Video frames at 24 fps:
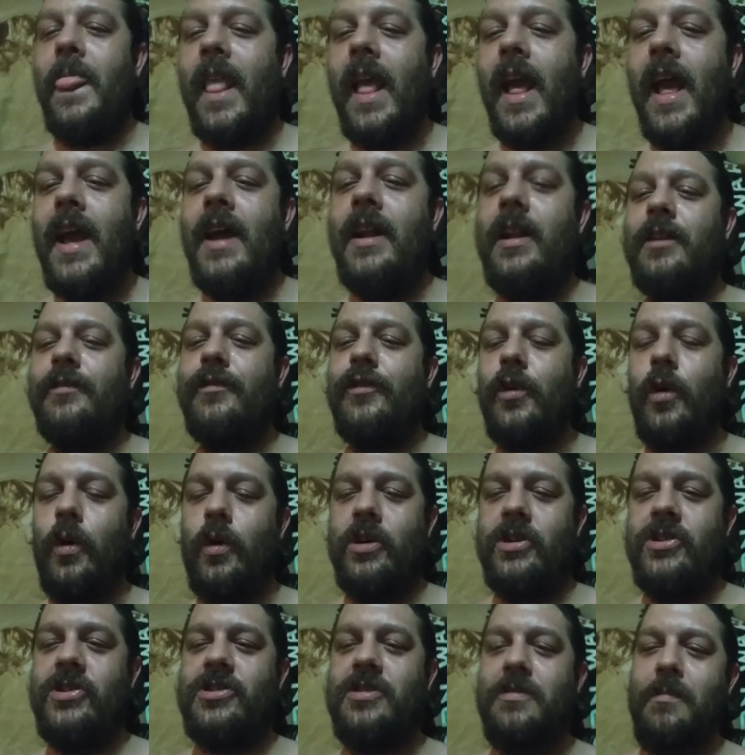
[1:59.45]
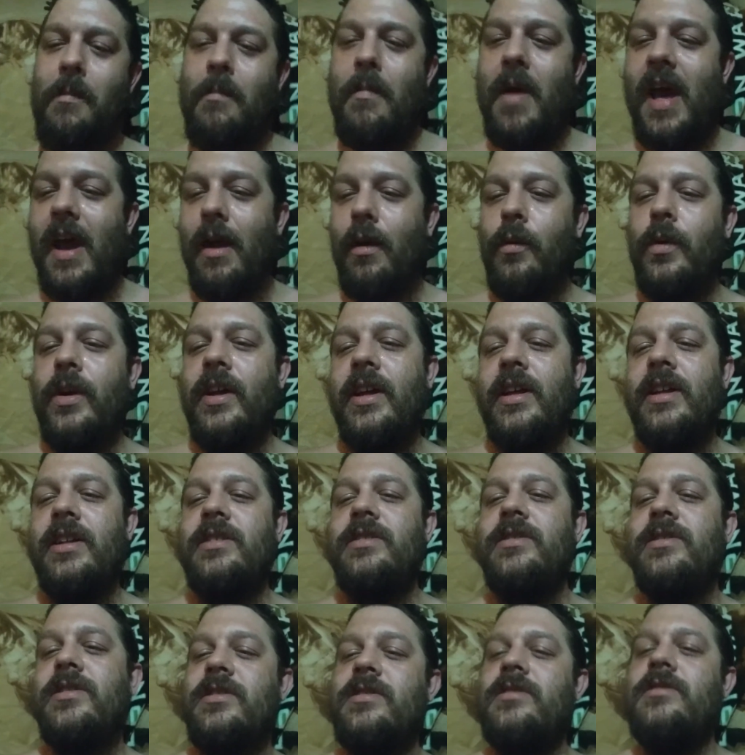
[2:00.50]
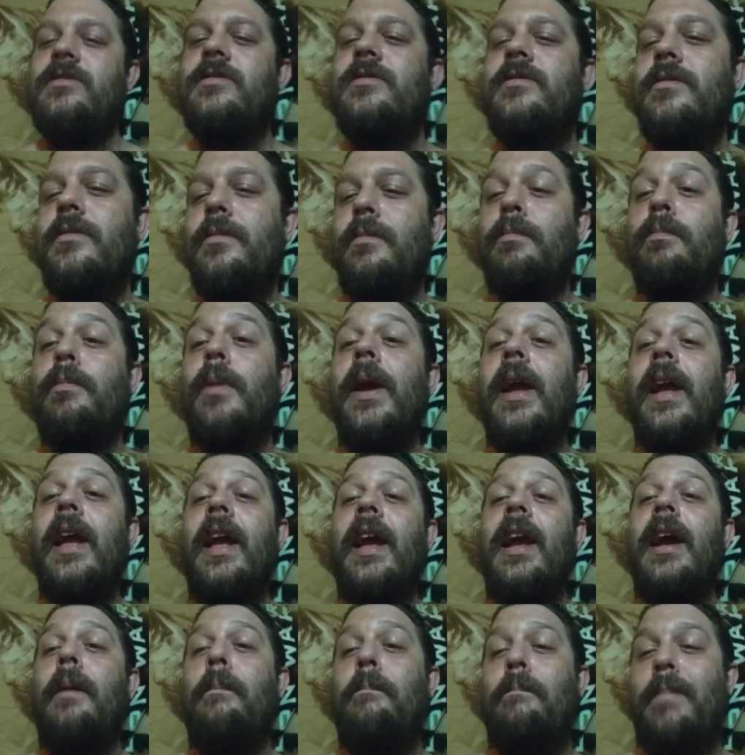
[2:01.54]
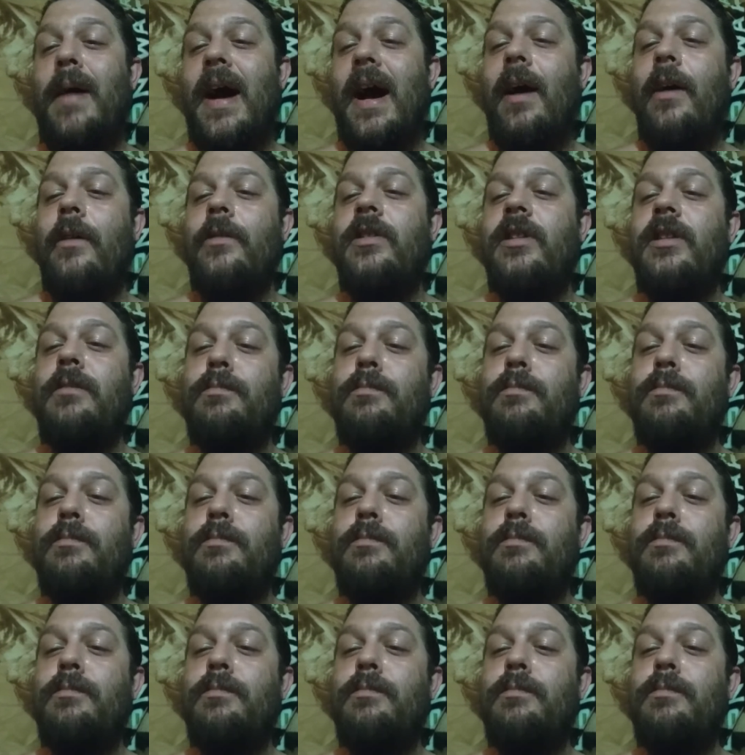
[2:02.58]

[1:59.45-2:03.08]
And of course, Matt wins, bringing about